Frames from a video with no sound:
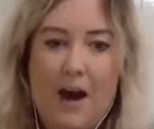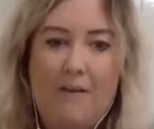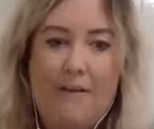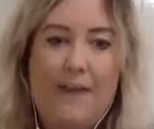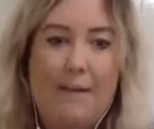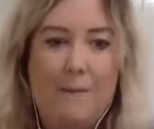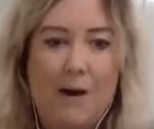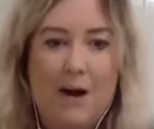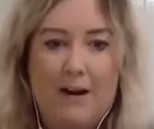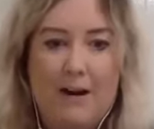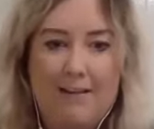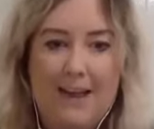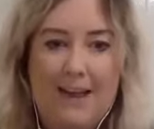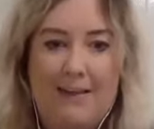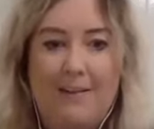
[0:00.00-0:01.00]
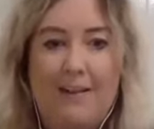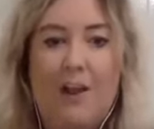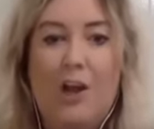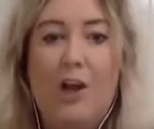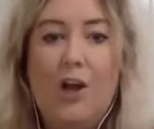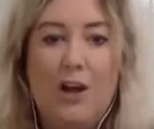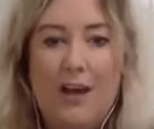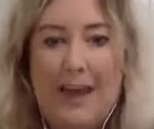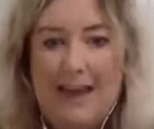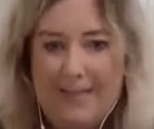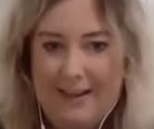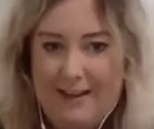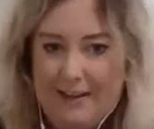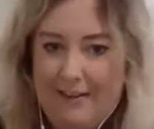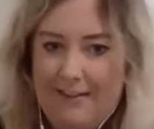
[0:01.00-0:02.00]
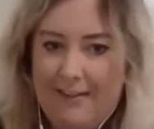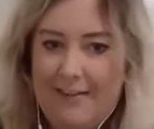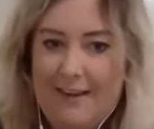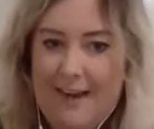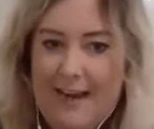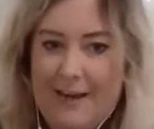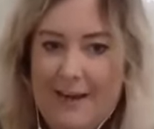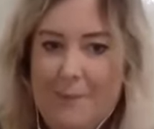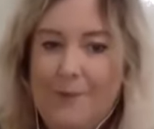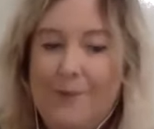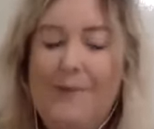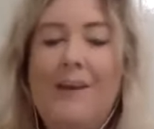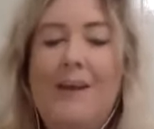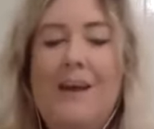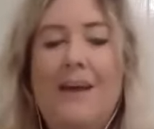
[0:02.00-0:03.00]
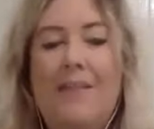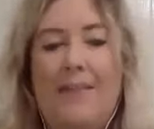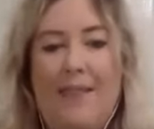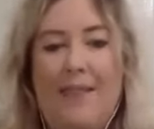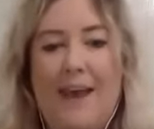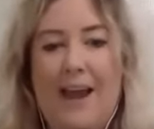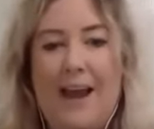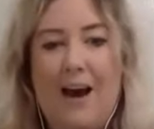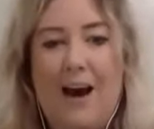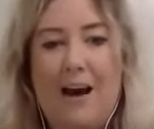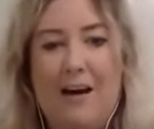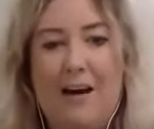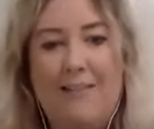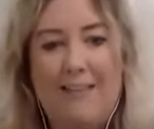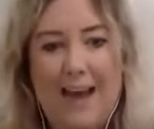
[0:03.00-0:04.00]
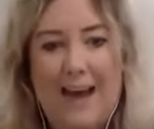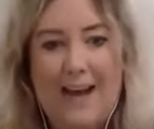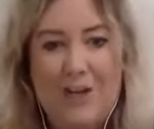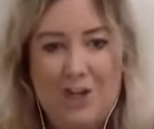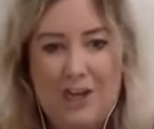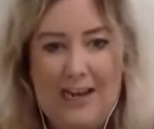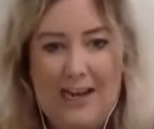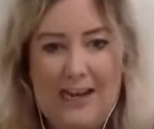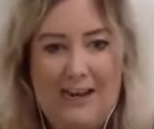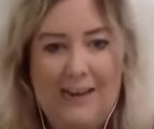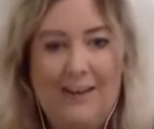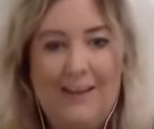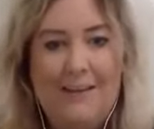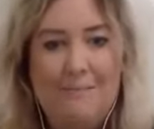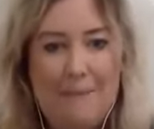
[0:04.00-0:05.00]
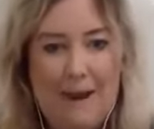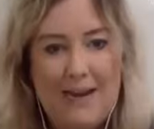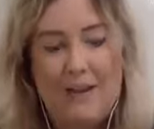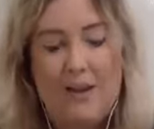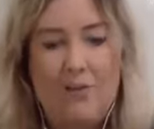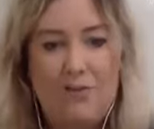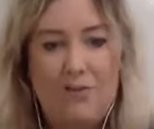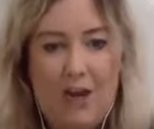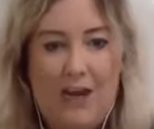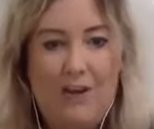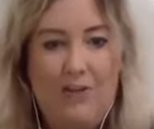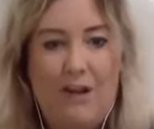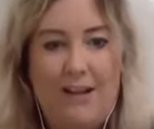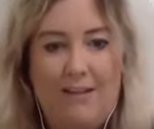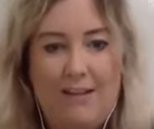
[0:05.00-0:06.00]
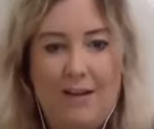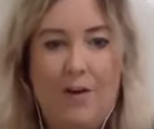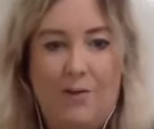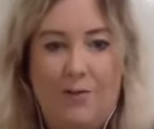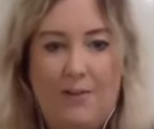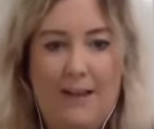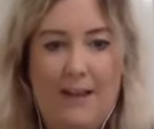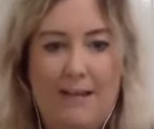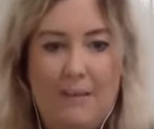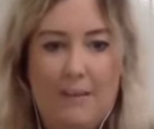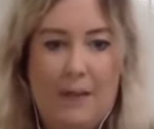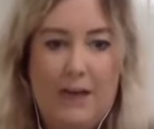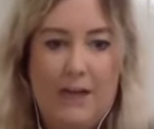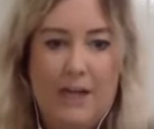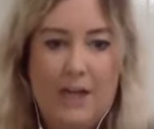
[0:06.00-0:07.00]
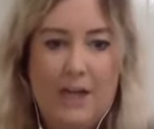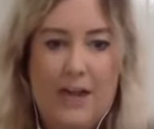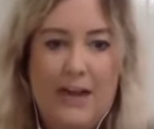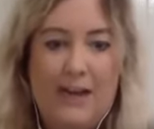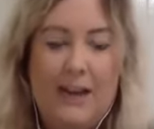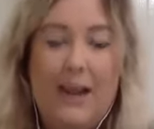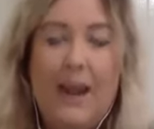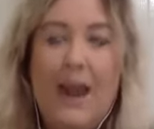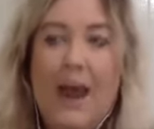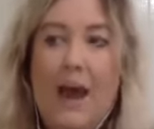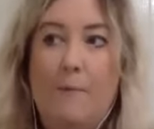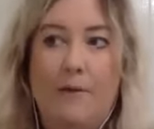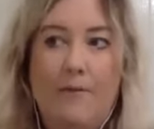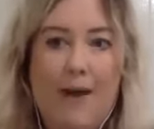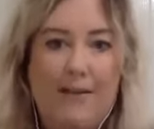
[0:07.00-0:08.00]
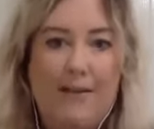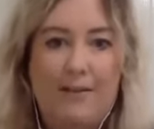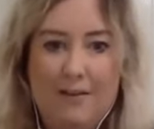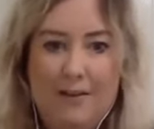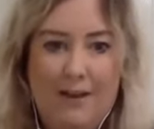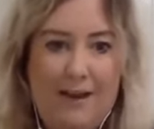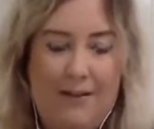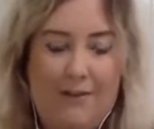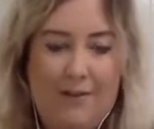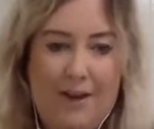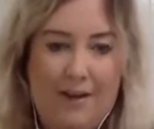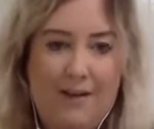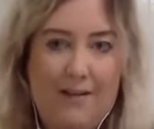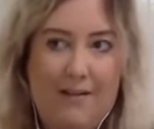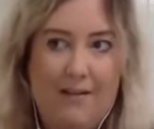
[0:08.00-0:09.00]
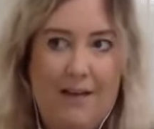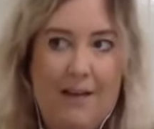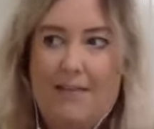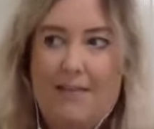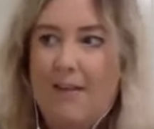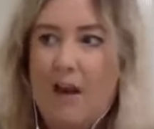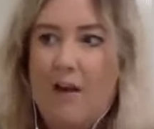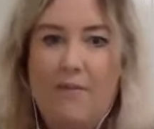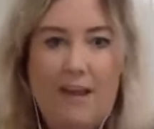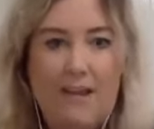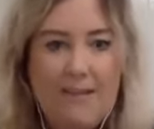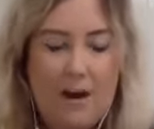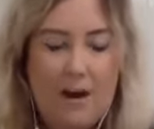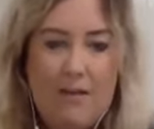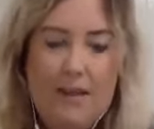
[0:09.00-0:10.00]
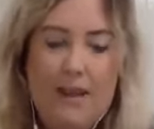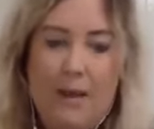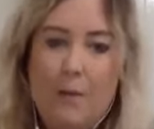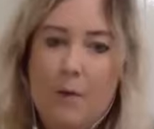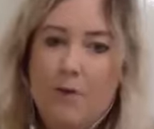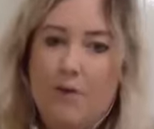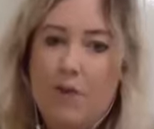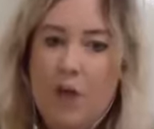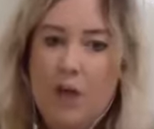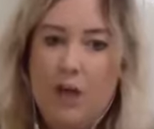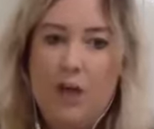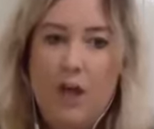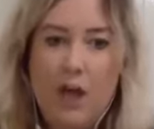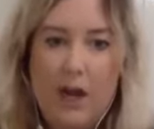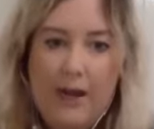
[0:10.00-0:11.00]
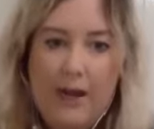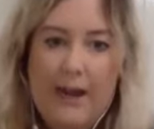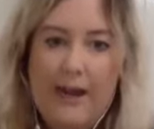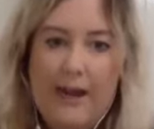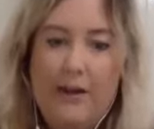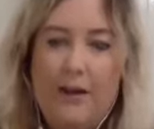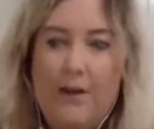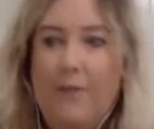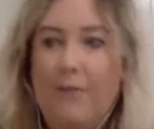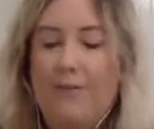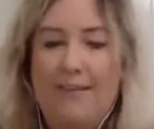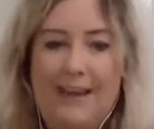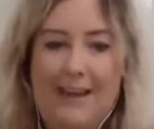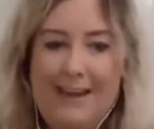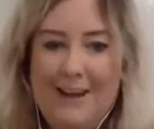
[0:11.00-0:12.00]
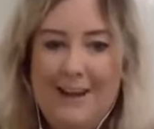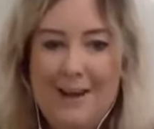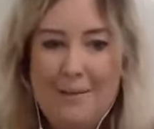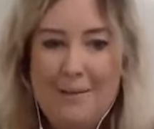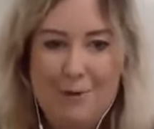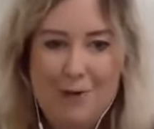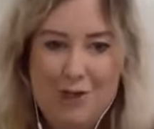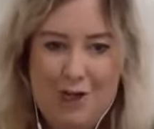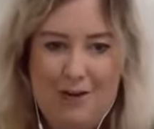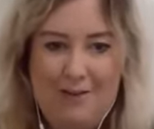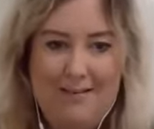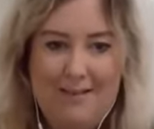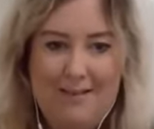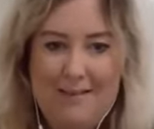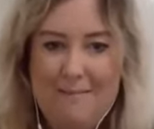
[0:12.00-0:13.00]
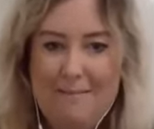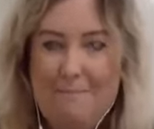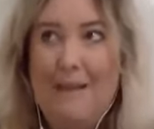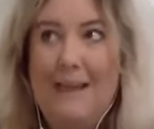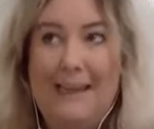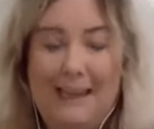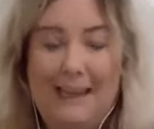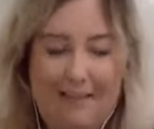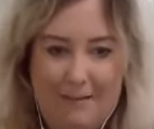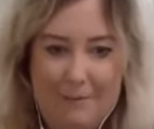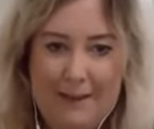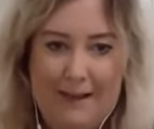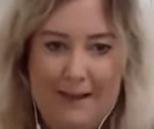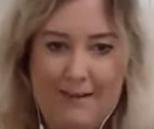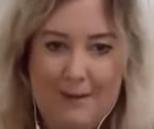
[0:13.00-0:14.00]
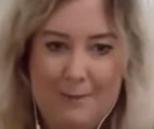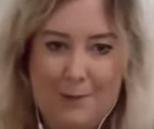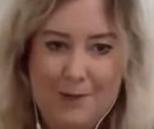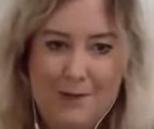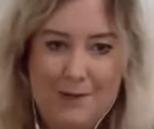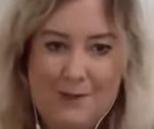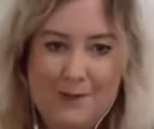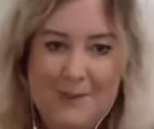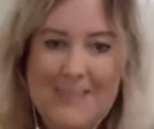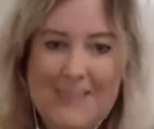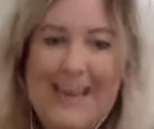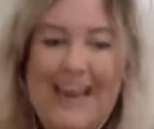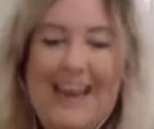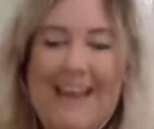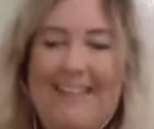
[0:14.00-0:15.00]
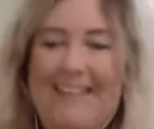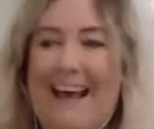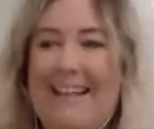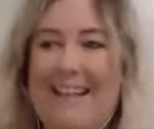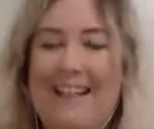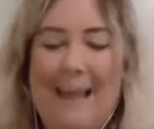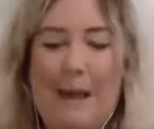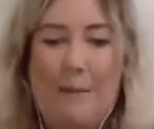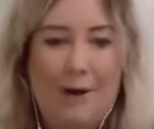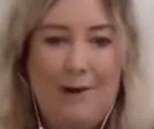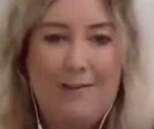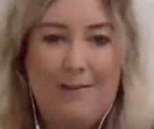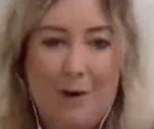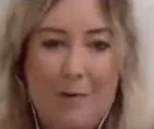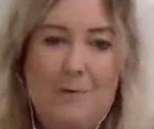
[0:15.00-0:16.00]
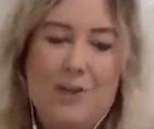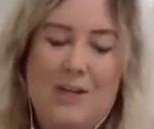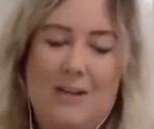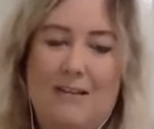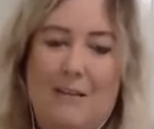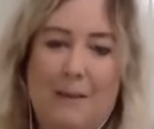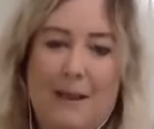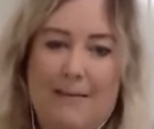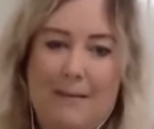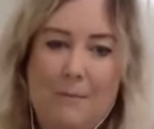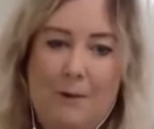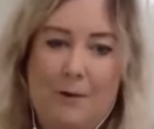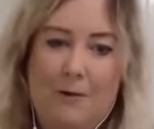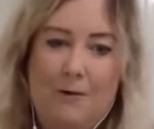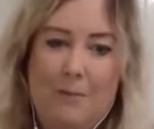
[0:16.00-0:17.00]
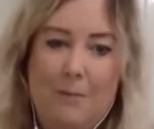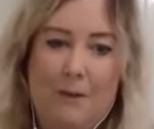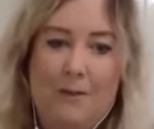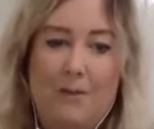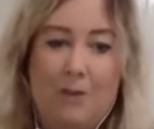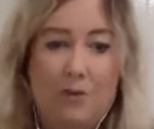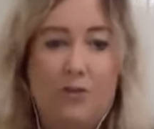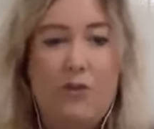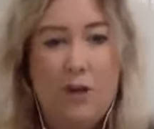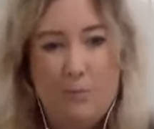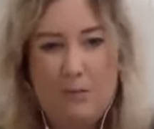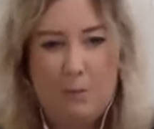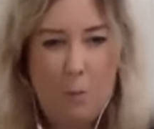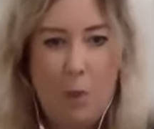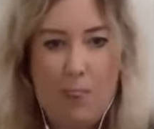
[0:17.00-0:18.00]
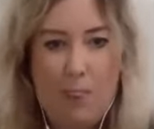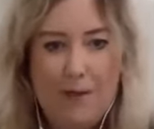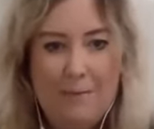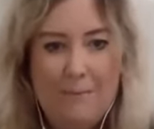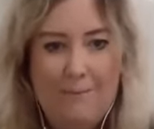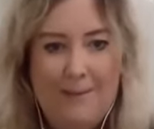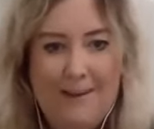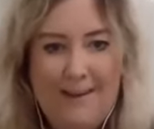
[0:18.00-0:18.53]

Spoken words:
and their marketing to look ethical and sustainable than they are to actually make those changes and alter their supply chain. And we've had, even at the start of this year, I think it was, Coca-Cola, who obviously produce millions of plastic bottles, said that they won't stop producing plastic bottles because consumers want them.